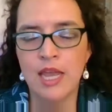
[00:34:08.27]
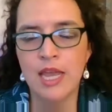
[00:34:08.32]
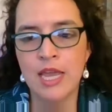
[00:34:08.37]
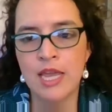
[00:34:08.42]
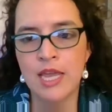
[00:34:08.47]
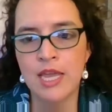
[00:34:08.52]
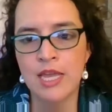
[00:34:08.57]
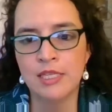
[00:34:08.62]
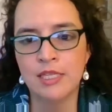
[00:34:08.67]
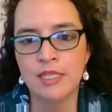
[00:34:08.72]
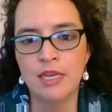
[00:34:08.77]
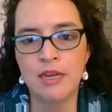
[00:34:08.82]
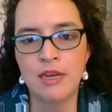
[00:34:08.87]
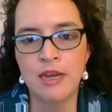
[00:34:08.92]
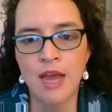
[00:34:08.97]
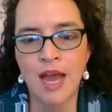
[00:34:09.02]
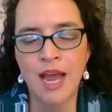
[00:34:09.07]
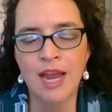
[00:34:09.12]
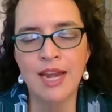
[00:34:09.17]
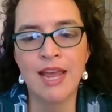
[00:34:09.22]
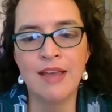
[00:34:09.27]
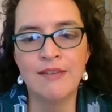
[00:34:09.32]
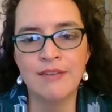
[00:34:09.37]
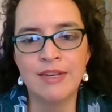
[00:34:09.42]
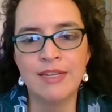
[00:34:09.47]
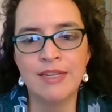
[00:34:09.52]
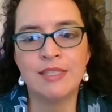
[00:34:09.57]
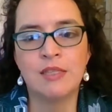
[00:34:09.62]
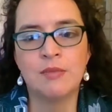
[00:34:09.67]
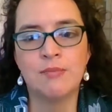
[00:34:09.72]
is not
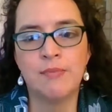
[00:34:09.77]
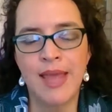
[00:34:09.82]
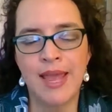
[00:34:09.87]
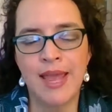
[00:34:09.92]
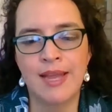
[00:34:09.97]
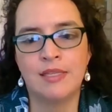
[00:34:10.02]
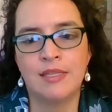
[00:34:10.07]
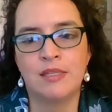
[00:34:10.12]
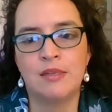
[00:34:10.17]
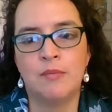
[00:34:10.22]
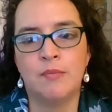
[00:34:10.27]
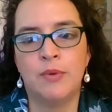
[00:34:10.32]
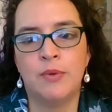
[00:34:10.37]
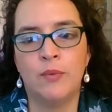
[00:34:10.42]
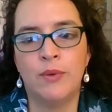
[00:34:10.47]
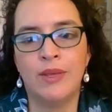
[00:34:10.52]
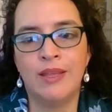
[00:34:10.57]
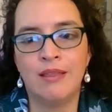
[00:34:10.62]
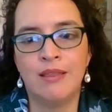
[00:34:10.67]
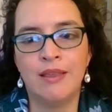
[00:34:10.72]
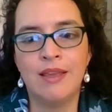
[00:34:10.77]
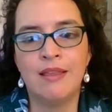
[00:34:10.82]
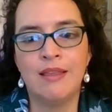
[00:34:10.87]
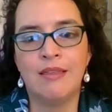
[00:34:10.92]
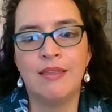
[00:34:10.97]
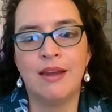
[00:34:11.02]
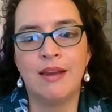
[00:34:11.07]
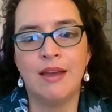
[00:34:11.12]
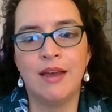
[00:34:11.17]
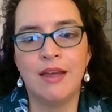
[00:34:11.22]
evidence-based, but we
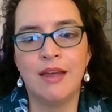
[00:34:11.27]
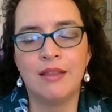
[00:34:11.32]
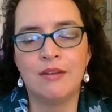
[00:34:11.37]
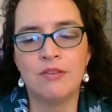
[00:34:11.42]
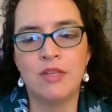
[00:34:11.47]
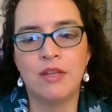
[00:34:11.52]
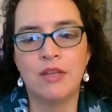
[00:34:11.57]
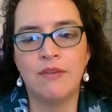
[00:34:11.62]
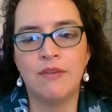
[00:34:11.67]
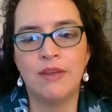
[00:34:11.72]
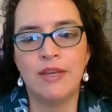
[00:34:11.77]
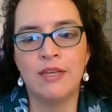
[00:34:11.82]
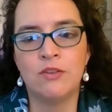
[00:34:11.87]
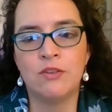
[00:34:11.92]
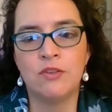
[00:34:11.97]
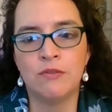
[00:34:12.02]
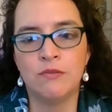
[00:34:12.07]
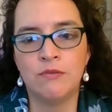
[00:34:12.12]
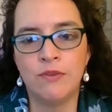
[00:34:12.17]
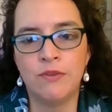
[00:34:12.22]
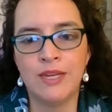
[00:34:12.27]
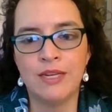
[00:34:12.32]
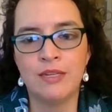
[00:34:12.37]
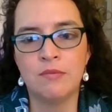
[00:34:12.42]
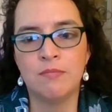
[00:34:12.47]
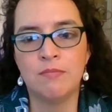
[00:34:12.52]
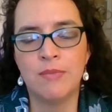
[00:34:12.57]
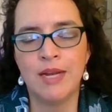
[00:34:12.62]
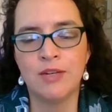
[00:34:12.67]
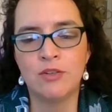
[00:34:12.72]
think that others have
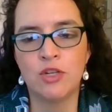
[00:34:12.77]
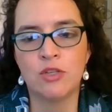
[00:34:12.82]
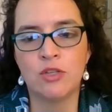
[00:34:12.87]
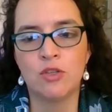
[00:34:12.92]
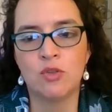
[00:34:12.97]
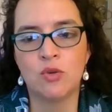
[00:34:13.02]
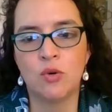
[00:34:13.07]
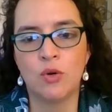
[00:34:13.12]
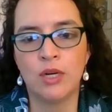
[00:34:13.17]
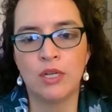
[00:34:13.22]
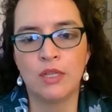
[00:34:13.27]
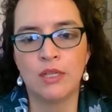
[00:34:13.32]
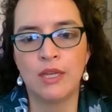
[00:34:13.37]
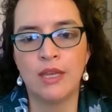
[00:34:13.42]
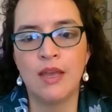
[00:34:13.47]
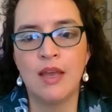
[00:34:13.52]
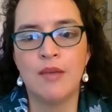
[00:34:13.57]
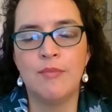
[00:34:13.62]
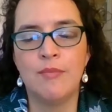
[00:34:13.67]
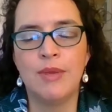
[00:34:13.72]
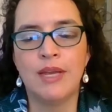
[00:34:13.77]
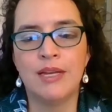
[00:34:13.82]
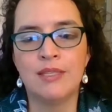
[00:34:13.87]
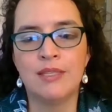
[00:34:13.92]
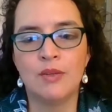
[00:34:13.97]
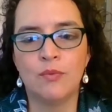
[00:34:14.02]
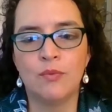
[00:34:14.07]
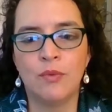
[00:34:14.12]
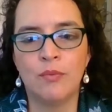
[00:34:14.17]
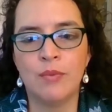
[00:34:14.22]
intervened much historically
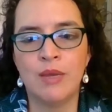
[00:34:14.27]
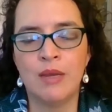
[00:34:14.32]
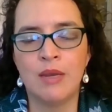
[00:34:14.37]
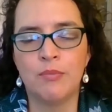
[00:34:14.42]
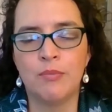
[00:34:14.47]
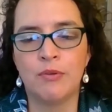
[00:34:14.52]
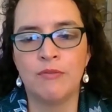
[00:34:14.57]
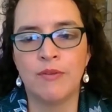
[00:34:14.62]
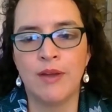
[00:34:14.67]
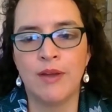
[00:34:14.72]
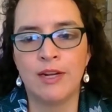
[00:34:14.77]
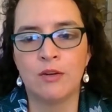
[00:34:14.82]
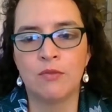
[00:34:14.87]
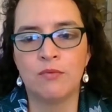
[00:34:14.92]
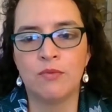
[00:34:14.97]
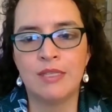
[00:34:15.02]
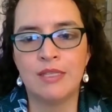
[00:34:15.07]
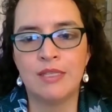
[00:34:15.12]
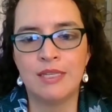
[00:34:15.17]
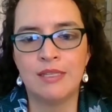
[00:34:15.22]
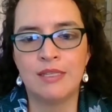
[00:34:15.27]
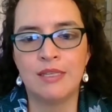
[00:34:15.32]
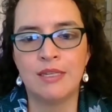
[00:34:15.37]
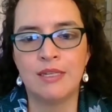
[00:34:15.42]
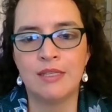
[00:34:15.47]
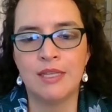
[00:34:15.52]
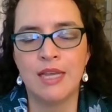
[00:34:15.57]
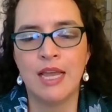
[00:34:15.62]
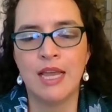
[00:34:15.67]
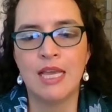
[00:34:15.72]
because it will meet provider
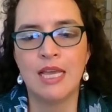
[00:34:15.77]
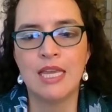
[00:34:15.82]
resistance,